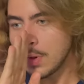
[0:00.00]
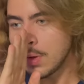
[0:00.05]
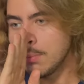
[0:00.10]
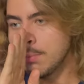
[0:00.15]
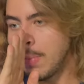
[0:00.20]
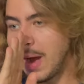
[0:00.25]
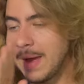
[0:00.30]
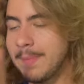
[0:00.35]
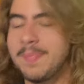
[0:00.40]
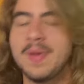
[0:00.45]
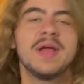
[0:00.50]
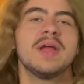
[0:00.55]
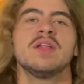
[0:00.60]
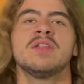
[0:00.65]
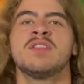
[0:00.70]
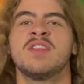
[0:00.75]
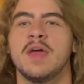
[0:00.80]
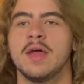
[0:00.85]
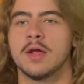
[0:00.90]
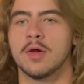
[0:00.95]
My
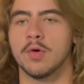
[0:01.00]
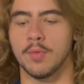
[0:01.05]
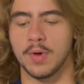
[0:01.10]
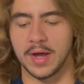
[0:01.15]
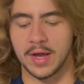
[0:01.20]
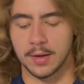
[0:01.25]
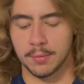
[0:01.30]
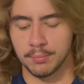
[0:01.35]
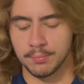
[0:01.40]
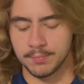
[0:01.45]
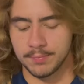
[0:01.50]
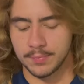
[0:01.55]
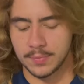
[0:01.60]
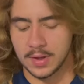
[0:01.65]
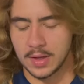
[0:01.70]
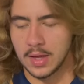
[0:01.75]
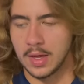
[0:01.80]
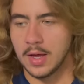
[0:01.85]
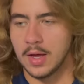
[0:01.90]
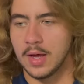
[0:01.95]
biggest takeaway,
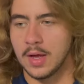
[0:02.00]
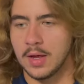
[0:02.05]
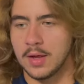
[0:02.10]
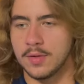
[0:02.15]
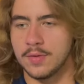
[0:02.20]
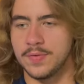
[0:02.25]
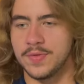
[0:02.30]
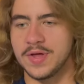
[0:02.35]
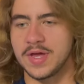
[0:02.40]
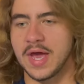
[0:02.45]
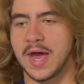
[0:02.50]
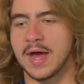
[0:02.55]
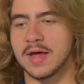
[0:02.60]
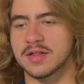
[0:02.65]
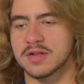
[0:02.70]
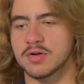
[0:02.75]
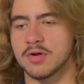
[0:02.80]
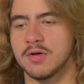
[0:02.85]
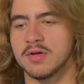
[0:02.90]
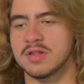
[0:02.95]
the
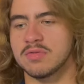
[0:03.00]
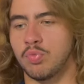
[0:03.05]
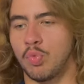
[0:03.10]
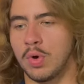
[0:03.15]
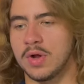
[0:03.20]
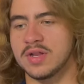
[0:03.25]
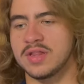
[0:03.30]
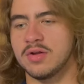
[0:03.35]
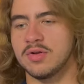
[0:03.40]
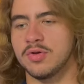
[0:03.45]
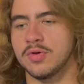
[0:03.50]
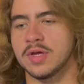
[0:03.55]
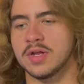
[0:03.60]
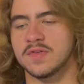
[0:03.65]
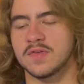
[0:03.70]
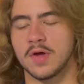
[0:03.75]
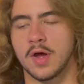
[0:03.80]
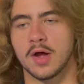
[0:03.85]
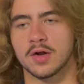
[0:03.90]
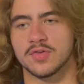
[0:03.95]
Astros, once you do get
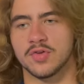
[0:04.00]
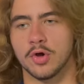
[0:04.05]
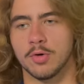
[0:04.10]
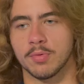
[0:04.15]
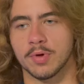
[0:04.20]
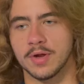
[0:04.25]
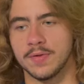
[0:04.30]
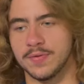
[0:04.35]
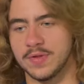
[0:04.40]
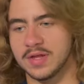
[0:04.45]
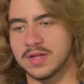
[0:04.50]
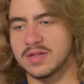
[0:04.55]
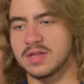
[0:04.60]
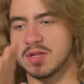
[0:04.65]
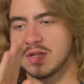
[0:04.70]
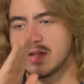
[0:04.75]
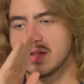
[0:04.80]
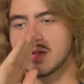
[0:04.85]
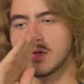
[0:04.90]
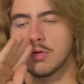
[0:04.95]
to October, and this
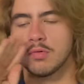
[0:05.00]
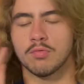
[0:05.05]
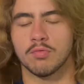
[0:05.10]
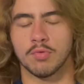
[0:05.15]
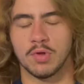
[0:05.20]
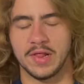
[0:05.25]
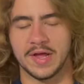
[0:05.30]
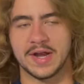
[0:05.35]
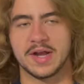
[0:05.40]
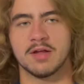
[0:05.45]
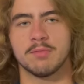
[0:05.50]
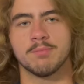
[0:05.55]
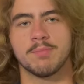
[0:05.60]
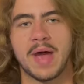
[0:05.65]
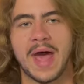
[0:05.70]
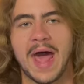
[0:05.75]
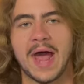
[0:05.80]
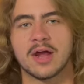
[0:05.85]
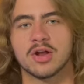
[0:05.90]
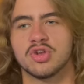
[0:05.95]
is relating
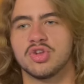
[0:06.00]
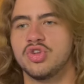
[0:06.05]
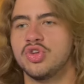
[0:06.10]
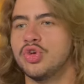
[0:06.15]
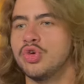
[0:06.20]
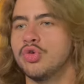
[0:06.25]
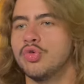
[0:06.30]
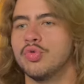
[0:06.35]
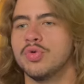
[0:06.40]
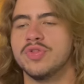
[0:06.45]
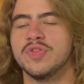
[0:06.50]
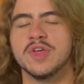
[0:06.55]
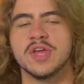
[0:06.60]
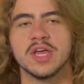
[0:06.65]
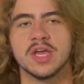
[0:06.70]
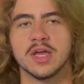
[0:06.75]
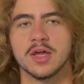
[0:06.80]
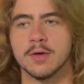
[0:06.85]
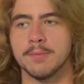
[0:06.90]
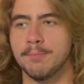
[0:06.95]
back to
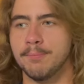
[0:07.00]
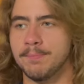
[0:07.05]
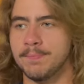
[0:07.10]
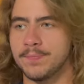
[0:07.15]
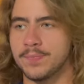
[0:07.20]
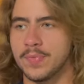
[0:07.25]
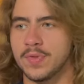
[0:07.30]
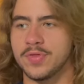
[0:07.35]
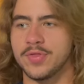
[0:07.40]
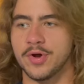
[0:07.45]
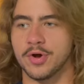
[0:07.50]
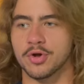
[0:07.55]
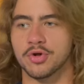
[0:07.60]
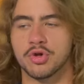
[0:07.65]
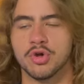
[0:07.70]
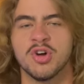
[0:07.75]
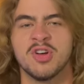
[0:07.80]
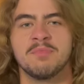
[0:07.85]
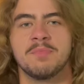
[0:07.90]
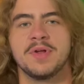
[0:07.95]
the they're
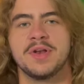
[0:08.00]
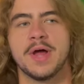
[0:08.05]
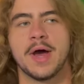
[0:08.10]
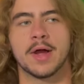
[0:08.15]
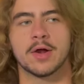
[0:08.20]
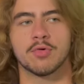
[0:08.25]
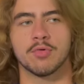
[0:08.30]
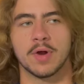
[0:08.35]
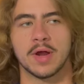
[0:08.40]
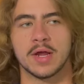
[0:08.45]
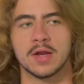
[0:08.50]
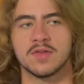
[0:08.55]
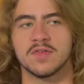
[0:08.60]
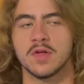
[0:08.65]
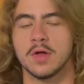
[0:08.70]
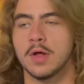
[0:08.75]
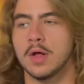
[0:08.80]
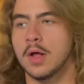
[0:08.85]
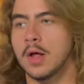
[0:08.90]
good but not great.